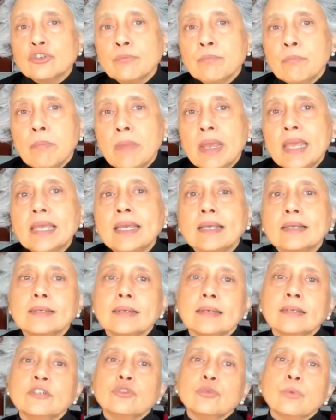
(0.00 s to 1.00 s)
to make it
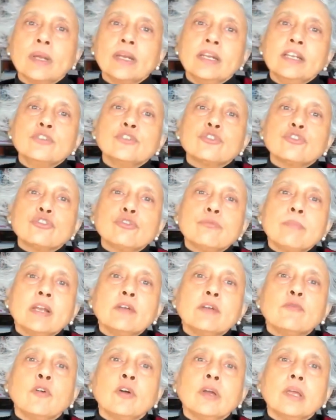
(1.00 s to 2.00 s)
into an
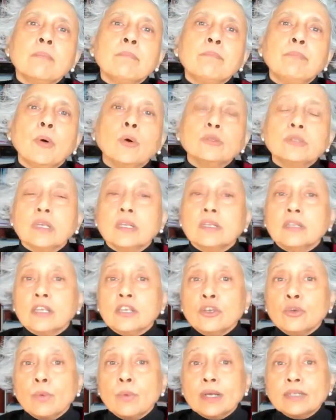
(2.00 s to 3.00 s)
instrument for imposing
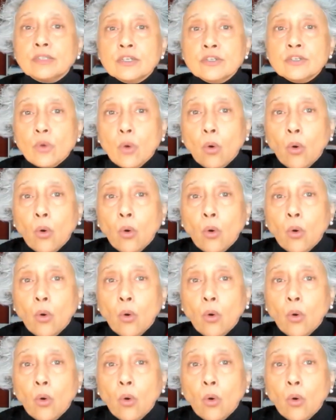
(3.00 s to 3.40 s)
the US's